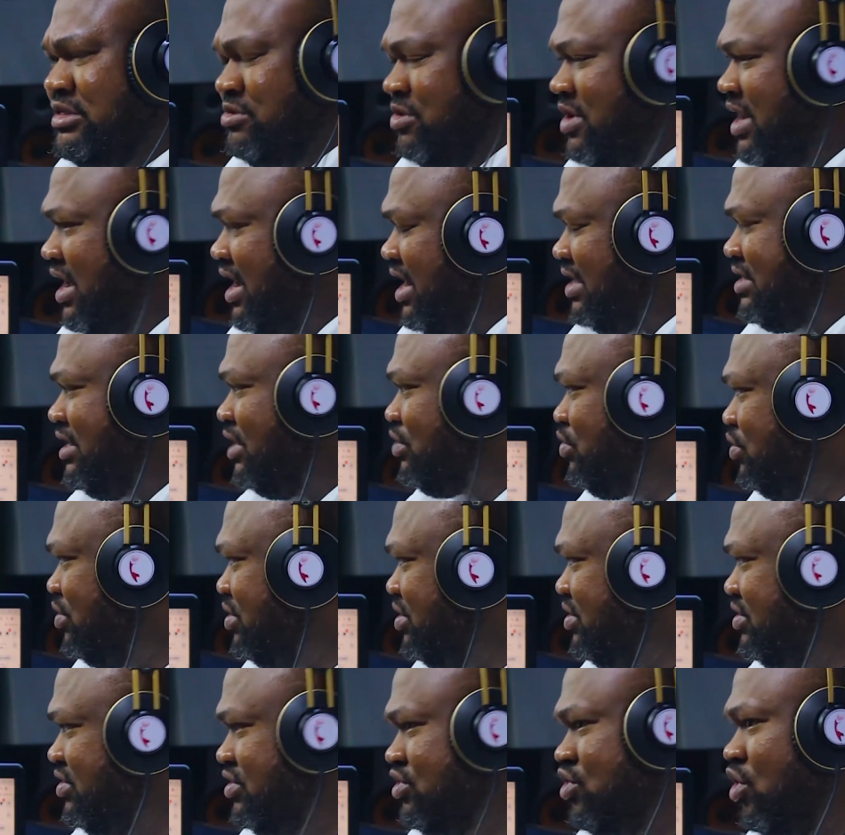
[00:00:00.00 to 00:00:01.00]
been elected to
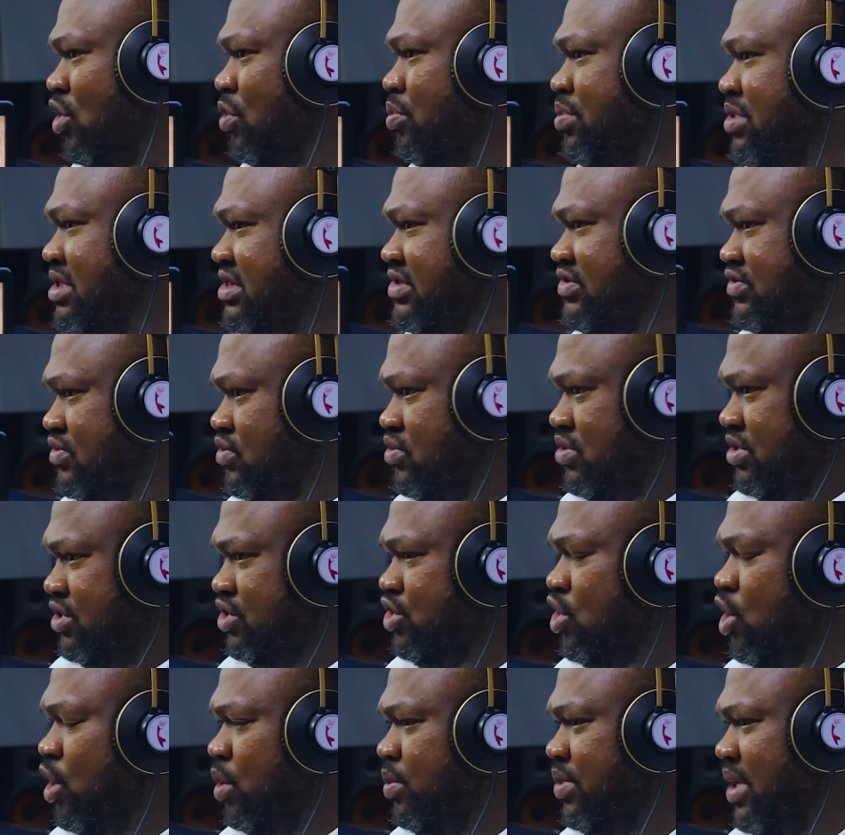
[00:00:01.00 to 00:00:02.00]
do this job means do the
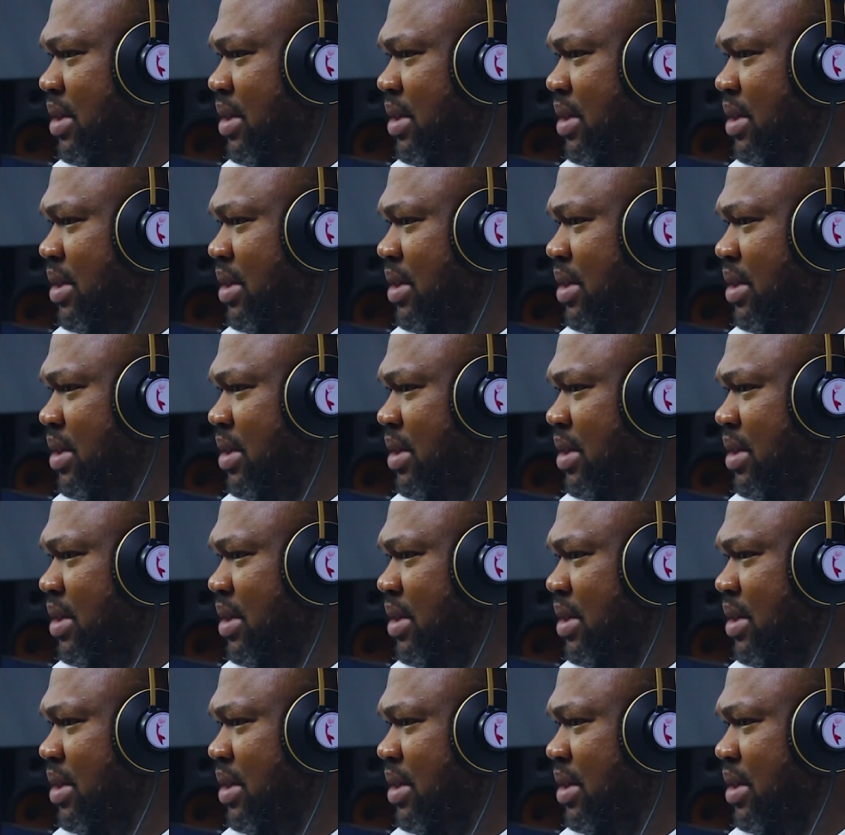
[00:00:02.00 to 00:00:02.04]
job.